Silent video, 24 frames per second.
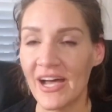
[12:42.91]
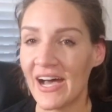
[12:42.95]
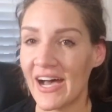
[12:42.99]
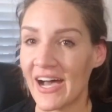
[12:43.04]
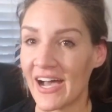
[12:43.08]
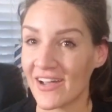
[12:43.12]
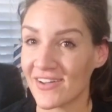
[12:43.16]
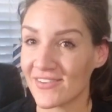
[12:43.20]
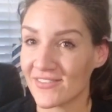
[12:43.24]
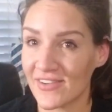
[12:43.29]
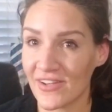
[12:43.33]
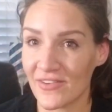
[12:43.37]

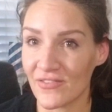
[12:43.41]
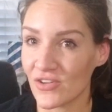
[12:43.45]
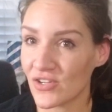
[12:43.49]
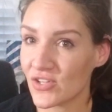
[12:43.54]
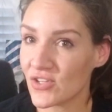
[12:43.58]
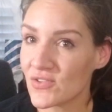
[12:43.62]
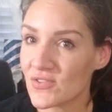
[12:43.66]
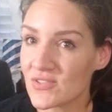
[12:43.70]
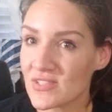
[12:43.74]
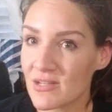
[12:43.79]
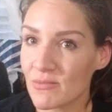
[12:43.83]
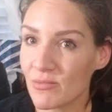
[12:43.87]
I've never
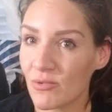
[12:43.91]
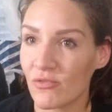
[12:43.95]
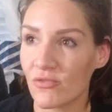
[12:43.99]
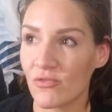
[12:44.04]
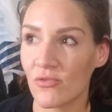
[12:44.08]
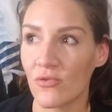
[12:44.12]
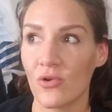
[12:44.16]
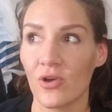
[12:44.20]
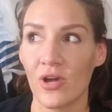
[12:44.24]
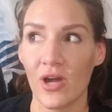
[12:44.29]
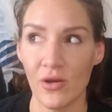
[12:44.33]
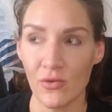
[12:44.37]
used it
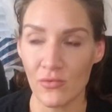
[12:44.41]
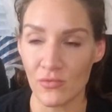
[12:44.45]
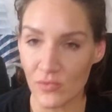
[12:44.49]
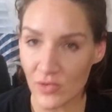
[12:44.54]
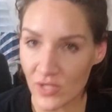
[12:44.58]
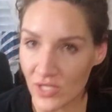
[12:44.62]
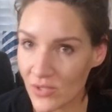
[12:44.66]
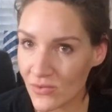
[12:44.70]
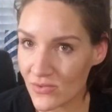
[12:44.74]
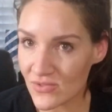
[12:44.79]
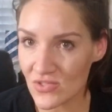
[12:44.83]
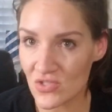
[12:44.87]
before. I
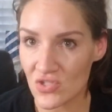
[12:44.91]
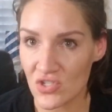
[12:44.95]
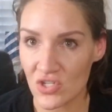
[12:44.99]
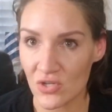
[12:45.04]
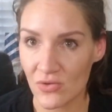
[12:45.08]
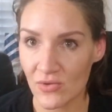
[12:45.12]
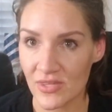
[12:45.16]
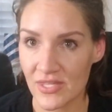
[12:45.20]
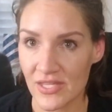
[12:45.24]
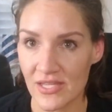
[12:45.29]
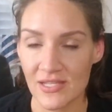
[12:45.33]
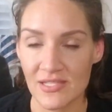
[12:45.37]
really wasn't sure
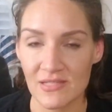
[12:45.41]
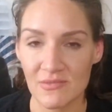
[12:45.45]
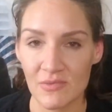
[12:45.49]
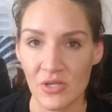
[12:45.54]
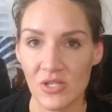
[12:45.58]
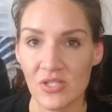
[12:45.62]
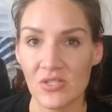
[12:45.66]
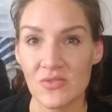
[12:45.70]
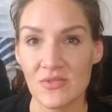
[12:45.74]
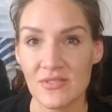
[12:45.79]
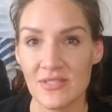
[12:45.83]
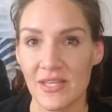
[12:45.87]
what that
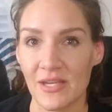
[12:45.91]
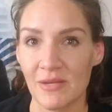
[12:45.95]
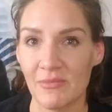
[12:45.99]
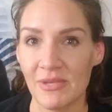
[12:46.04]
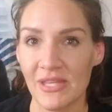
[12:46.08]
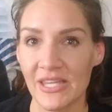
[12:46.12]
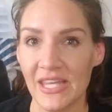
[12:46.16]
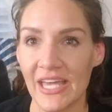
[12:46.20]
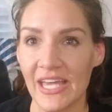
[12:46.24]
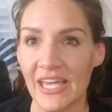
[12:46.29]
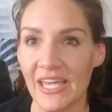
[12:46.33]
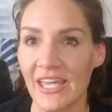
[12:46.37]
experience was going to be
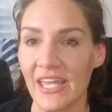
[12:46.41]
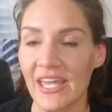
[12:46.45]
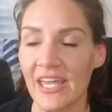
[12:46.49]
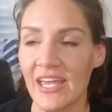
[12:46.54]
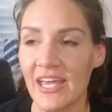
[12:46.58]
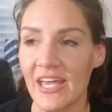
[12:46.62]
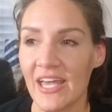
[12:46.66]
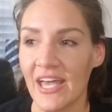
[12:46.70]
like.